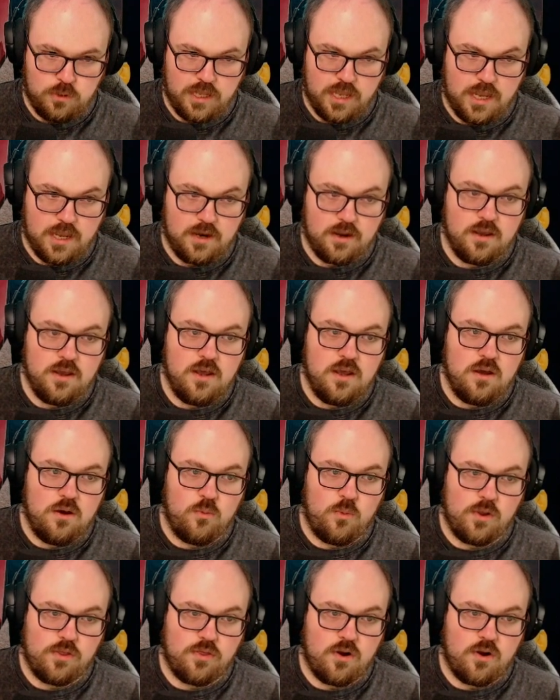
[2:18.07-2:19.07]
plan
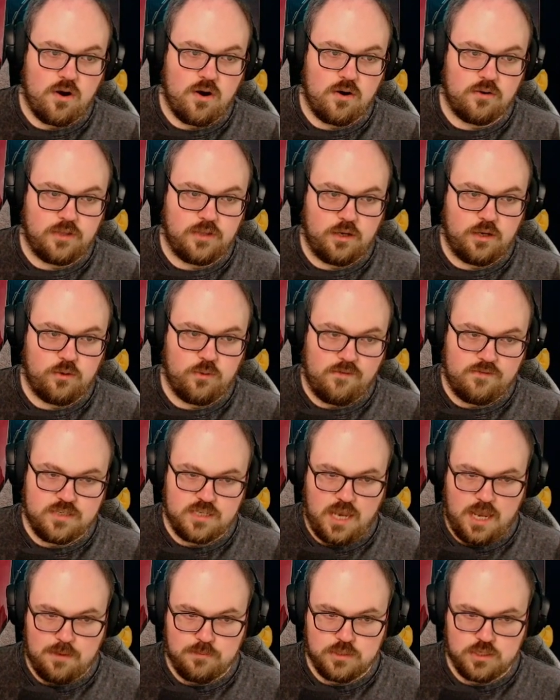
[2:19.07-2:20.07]
with our like Grief
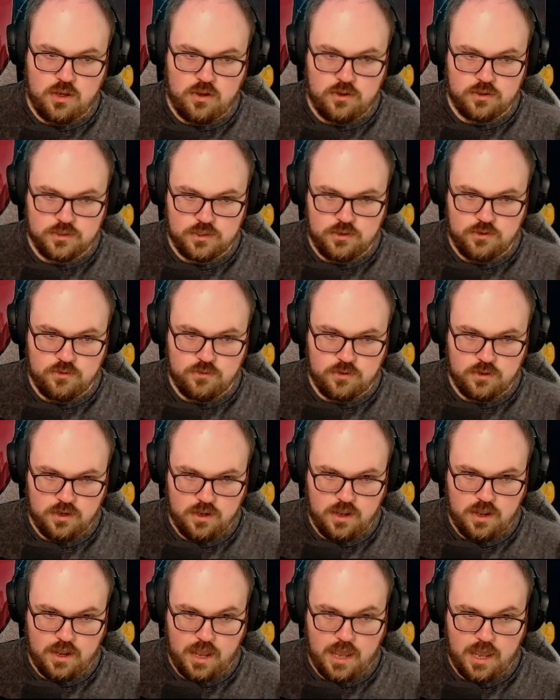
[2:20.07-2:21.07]
Scam Solitude
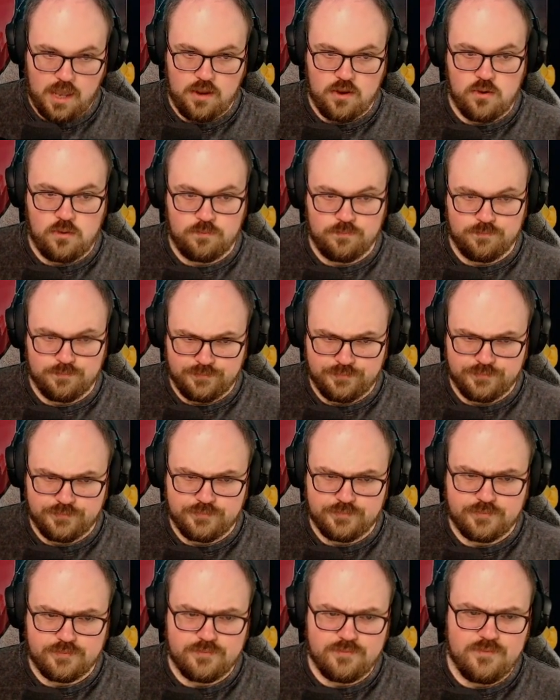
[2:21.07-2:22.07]
uh, angle.
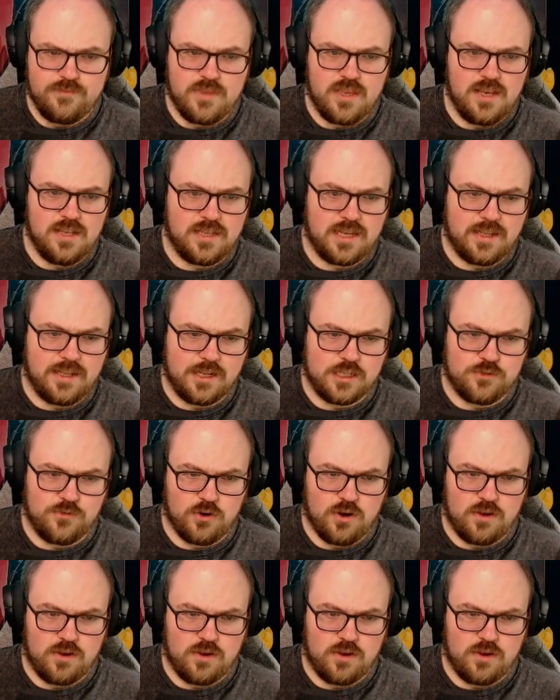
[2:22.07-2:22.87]
Leylines for